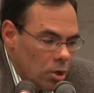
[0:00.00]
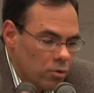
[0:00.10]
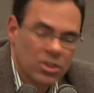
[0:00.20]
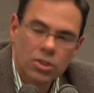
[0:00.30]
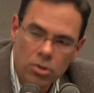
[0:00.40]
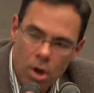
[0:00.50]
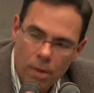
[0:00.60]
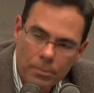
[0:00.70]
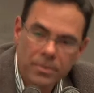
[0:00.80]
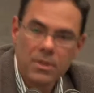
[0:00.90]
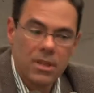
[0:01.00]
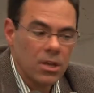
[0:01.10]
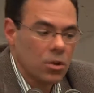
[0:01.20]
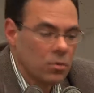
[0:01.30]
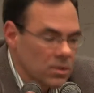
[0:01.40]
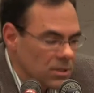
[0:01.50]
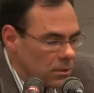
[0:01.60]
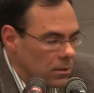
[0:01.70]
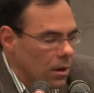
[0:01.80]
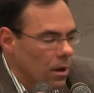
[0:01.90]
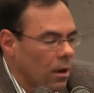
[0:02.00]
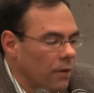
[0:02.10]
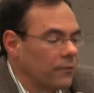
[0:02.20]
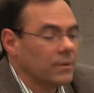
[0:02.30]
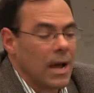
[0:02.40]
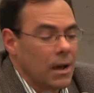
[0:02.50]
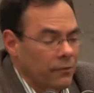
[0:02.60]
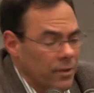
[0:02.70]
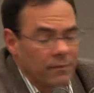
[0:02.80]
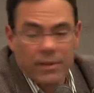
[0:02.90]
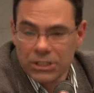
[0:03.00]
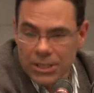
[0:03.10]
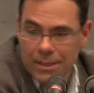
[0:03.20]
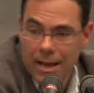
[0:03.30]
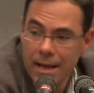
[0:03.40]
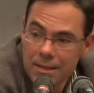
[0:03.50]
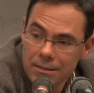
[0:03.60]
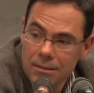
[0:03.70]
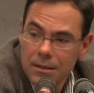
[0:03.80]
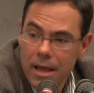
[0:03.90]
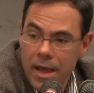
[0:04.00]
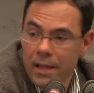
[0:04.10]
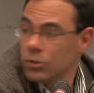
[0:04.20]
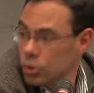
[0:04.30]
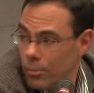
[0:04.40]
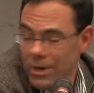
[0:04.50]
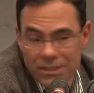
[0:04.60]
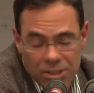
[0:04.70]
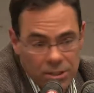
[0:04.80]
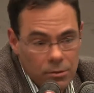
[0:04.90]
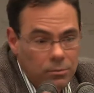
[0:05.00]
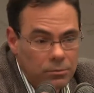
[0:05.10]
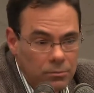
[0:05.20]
to stop the use of Nove Vegetais and João Brandinho.